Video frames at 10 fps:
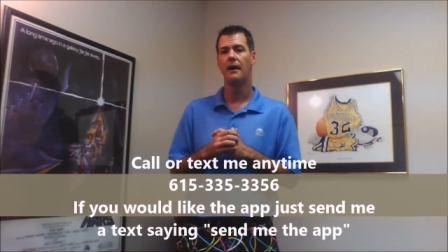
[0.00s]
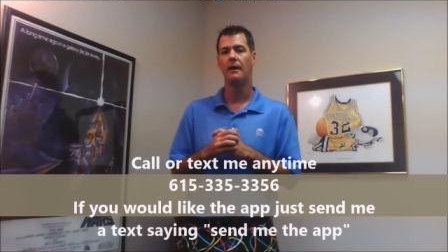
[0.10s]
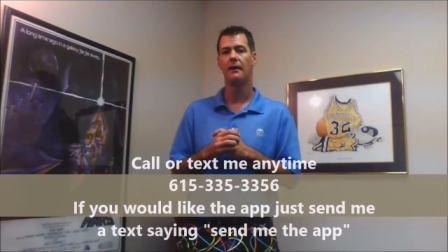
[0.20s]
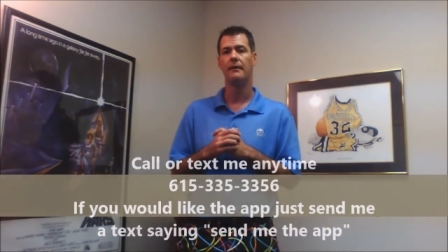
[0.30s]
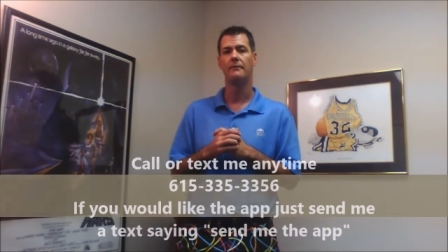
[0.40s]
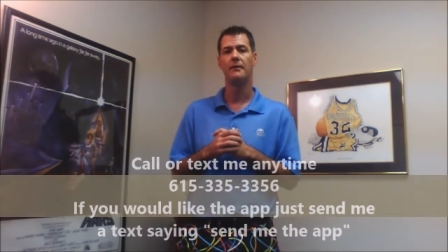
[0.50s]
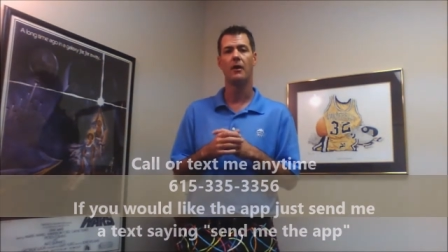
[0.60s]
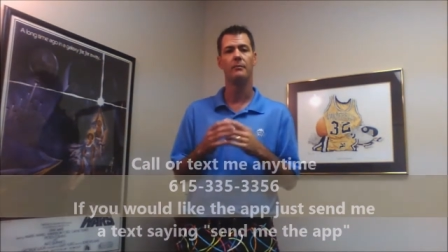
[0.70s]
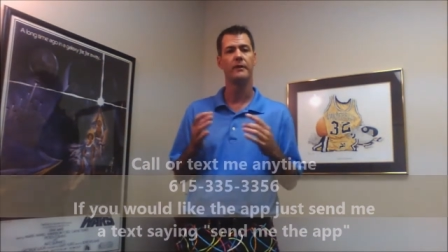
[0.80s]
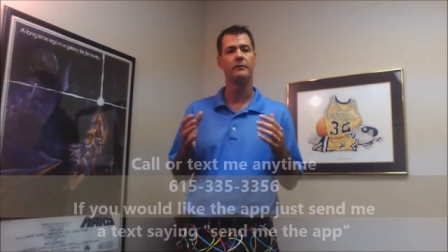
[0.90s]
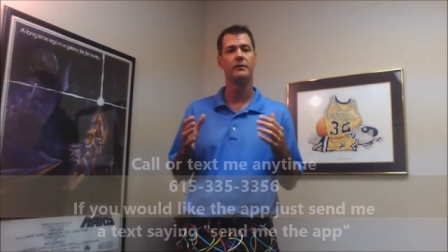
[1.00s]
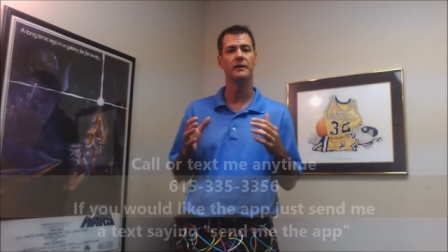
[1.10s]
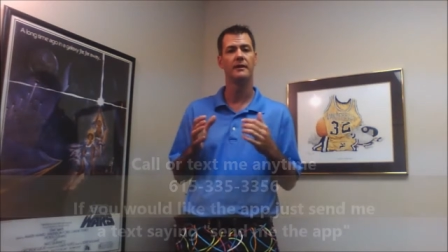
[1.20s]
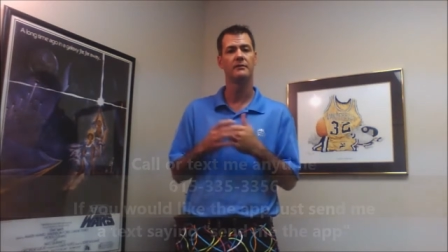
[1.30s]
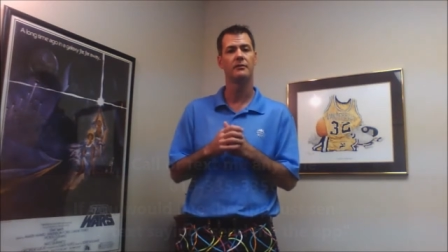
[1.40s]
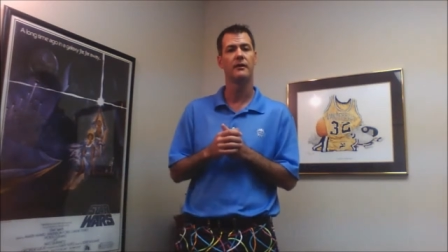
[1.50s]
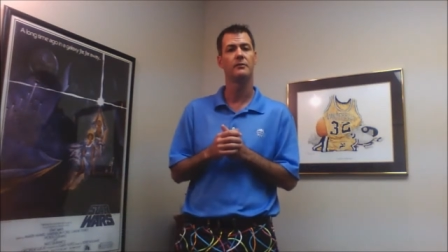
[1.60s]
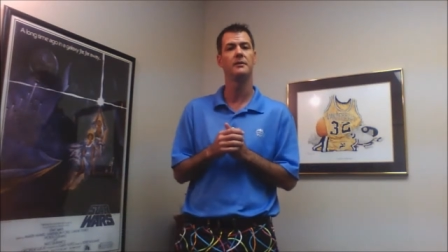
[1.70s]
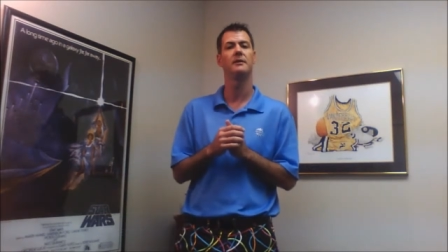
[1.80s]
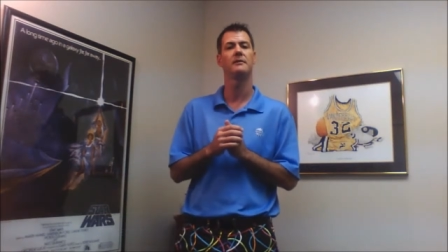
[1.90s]
Hope everyone has a
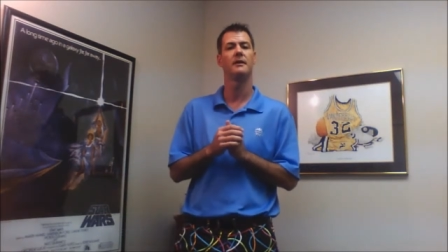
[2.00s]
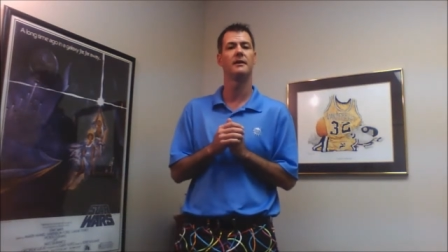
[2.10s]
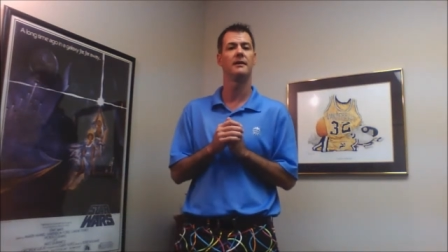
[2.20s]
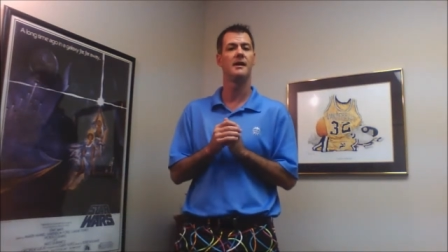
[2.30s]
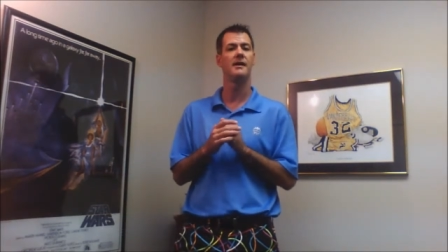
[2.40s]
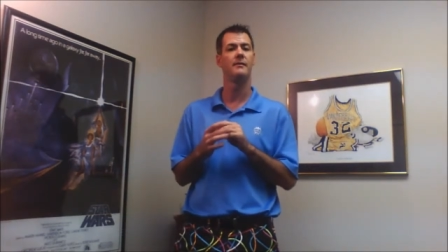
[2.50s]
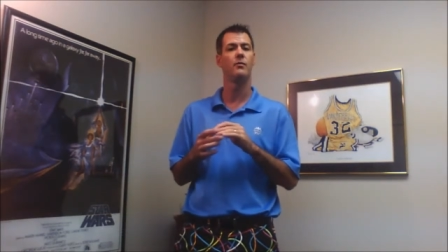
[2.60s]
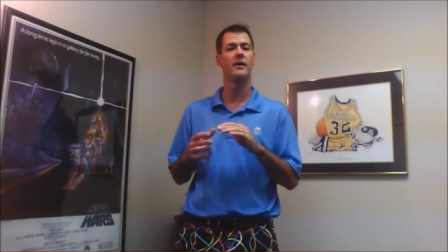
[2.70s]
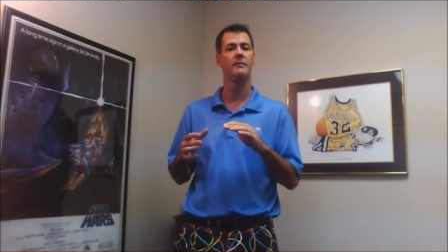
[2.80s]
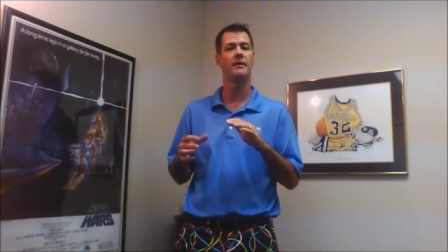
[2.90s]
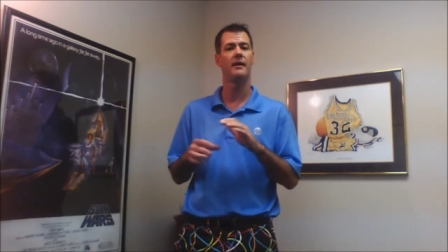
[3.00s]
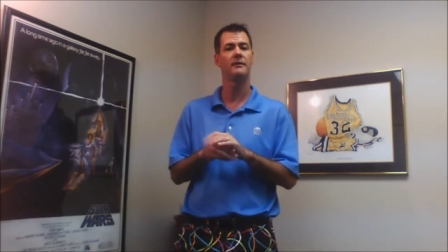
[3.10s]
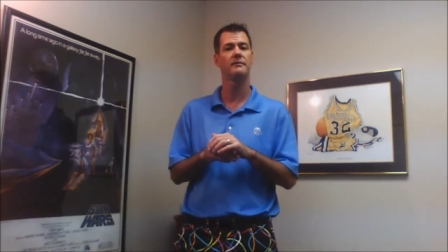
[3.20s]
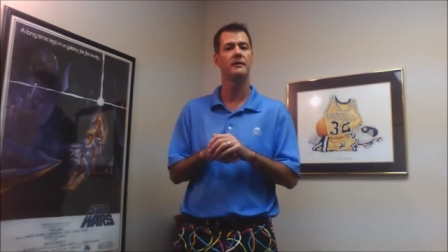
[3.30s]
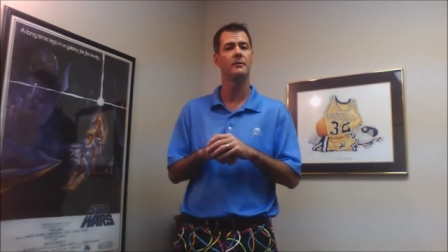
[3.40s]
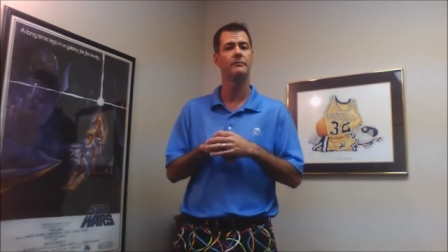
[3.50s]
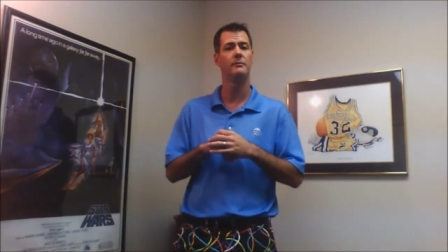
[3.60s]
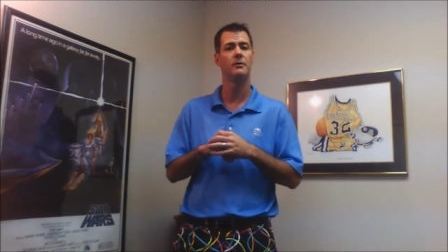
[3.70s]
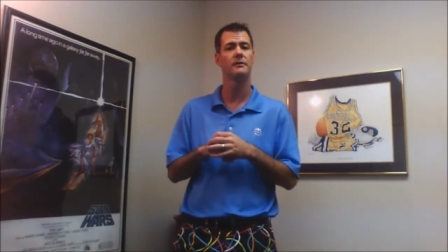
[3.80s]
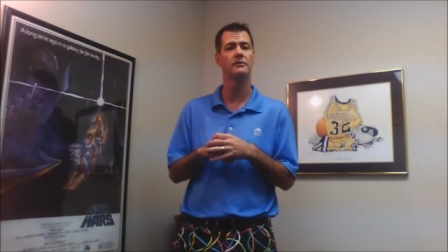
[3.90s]
great week. Again, I am Wade Byers, the
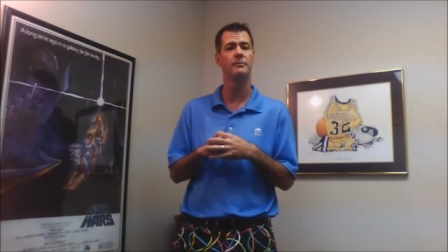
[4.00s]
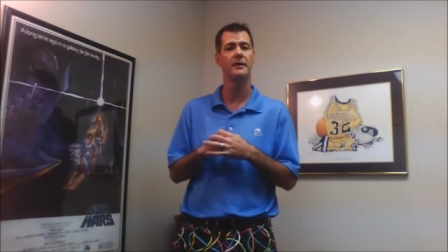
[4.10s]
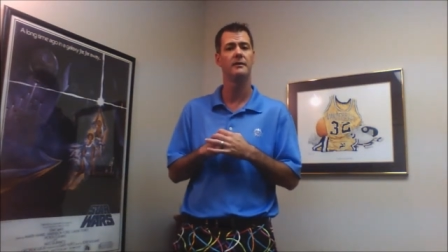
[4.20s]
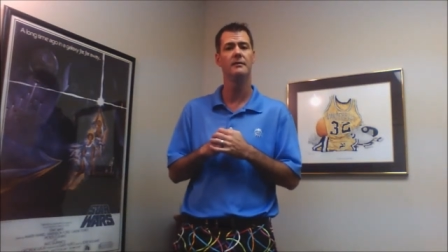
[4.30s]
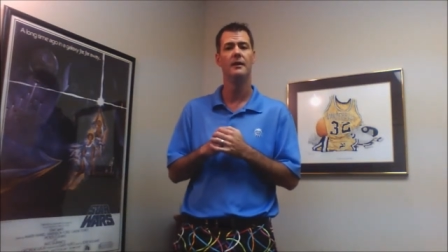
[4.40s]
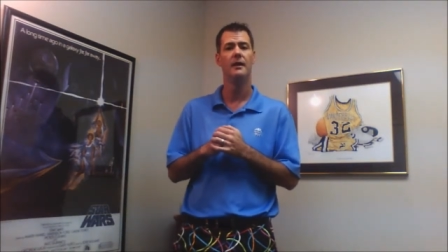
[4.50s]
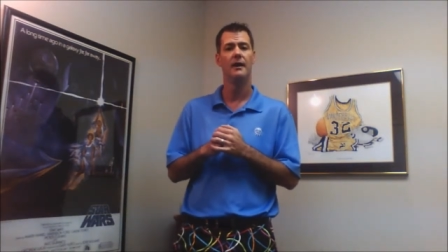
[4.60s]
helpful mortgage man,